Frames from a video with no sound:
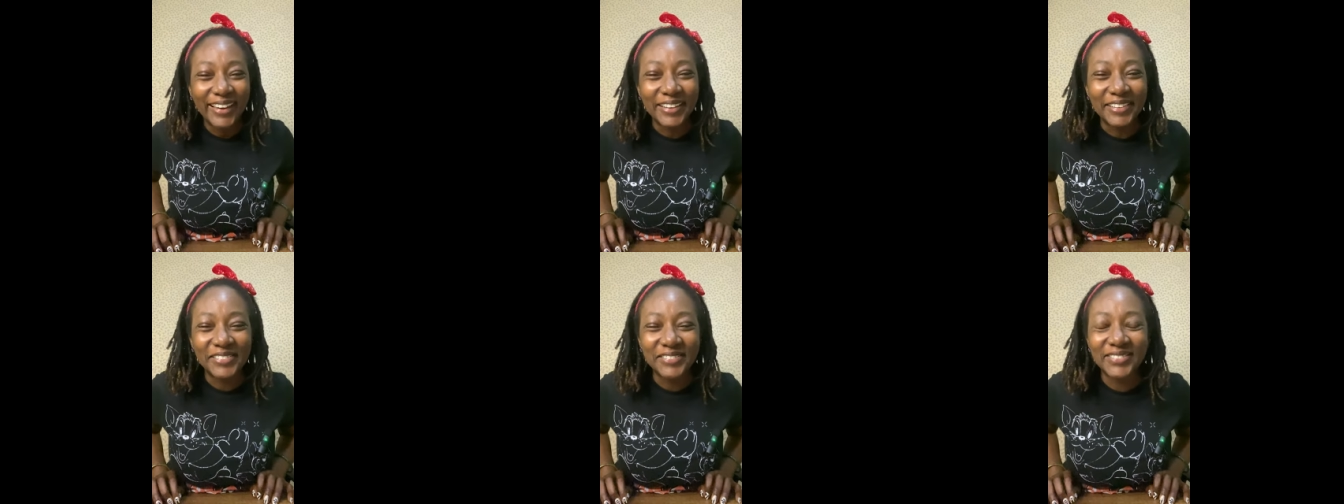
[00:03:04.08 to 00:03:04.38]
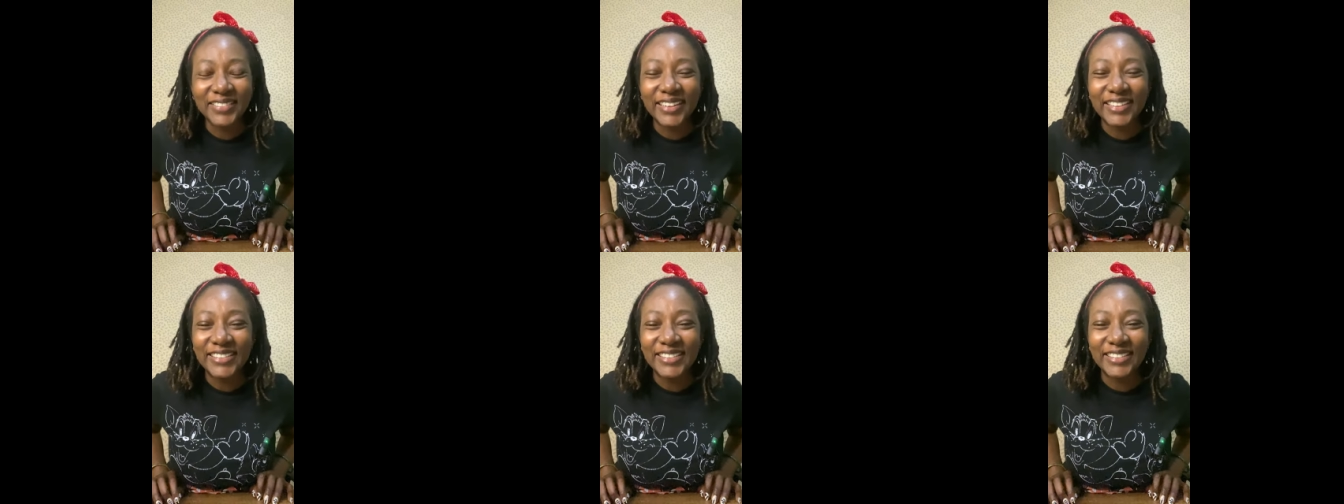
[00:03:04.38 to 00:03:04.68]

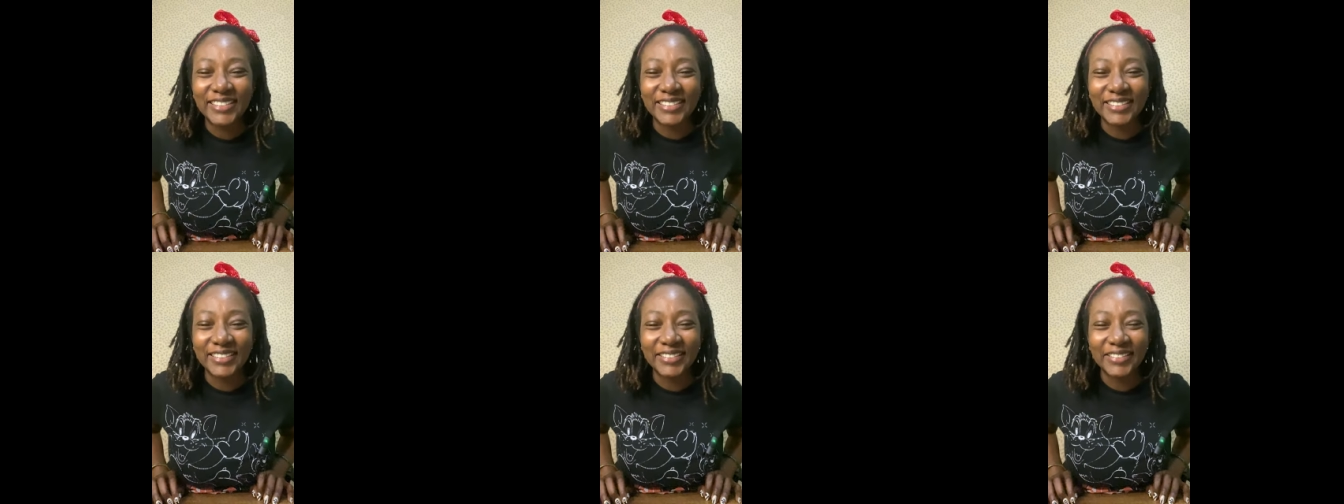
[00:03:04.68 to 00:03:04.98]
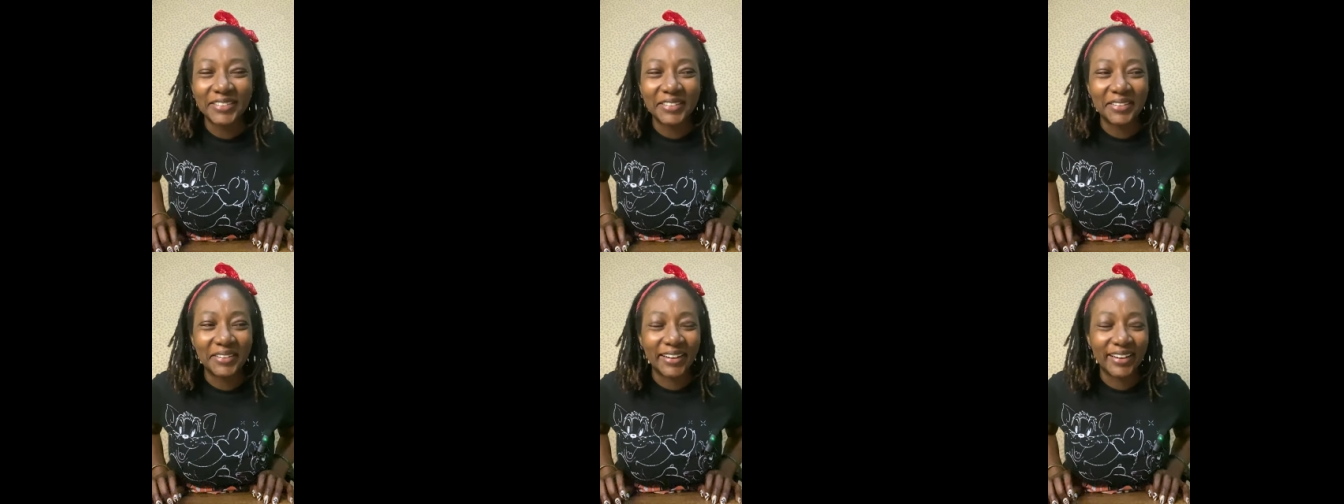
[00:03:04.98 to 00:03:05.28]
investing in
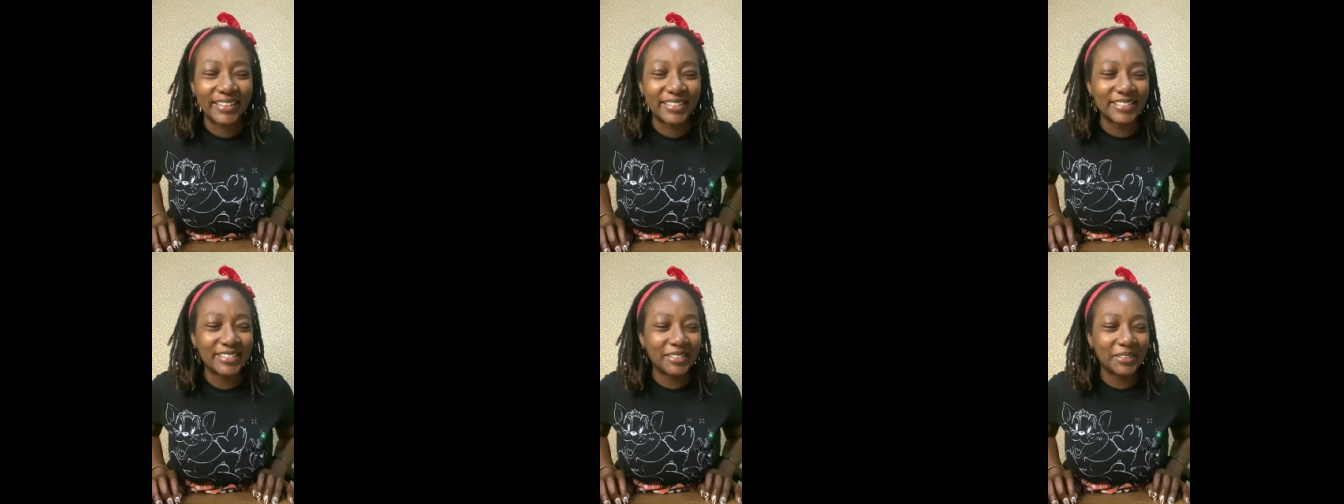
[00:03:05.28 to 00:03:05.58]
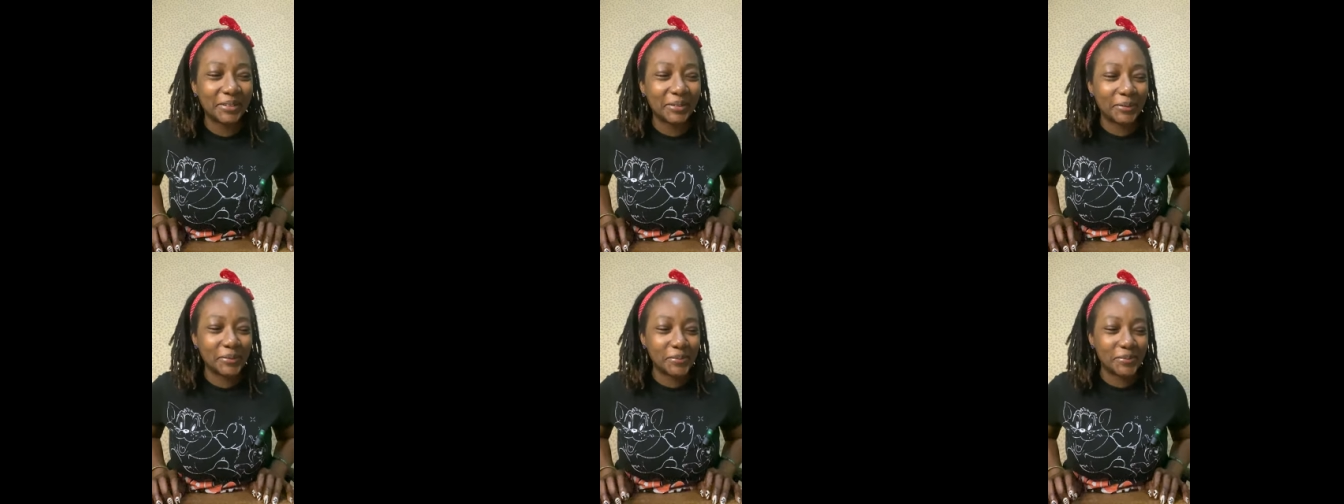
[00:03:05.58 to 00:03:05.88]
your
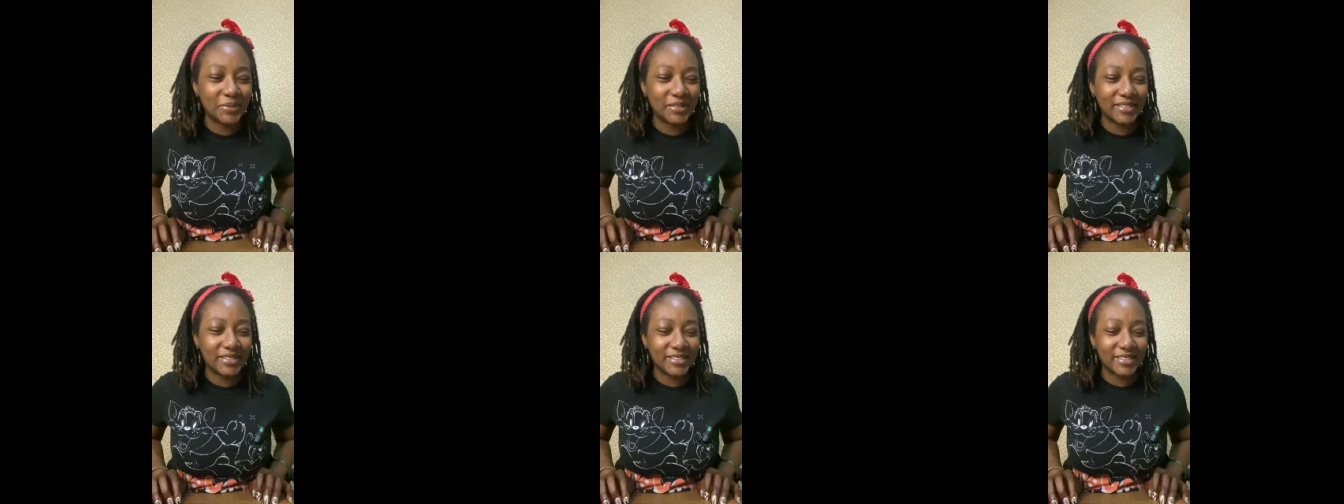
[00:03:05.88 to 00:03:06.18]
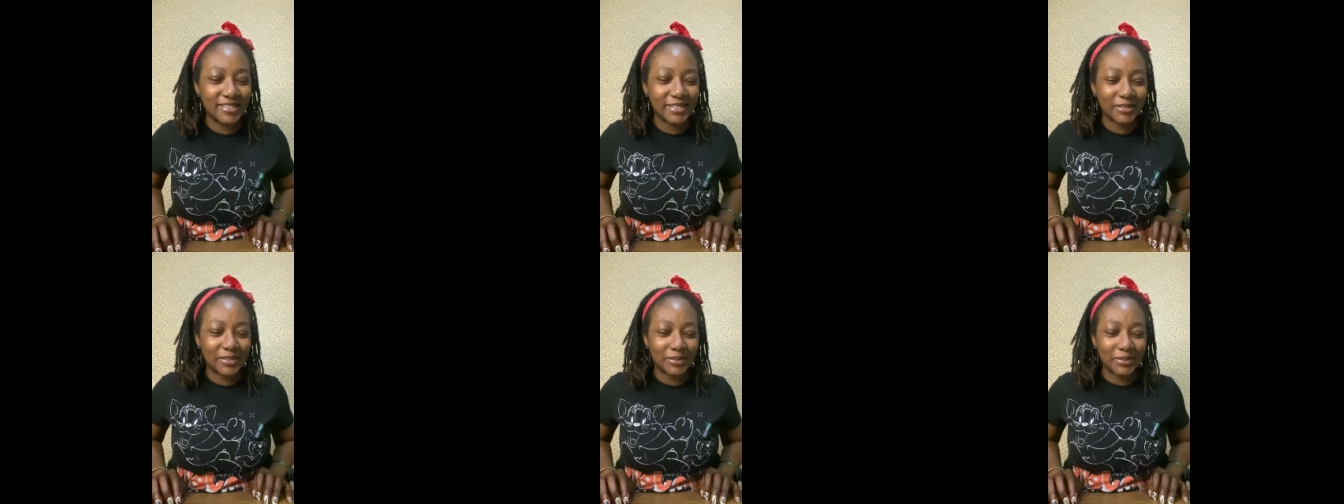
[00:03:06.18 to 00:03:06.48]
ideal
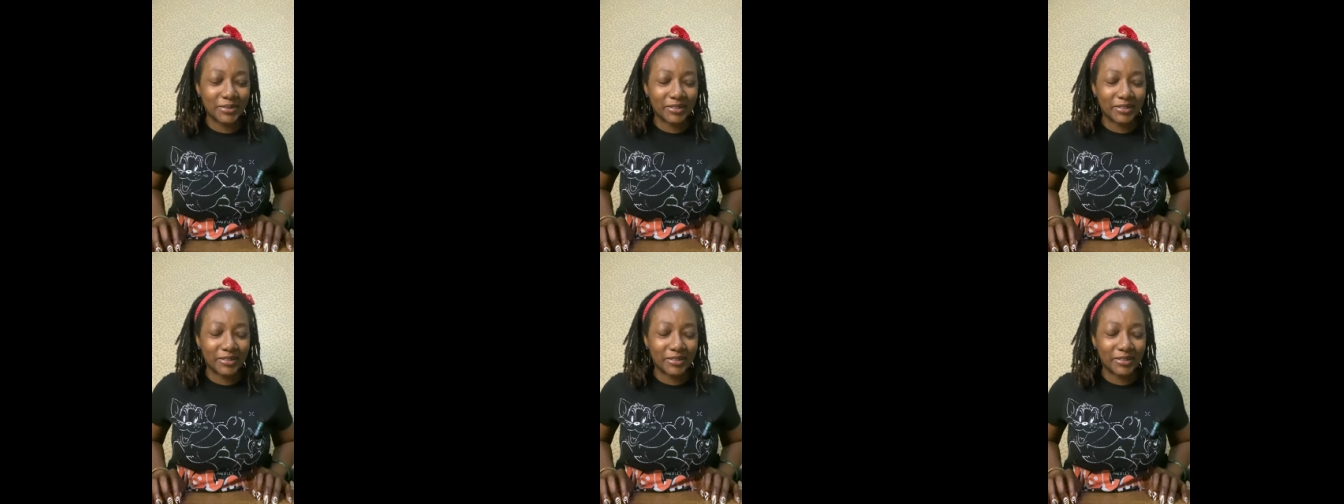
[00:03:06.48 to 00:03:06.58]
business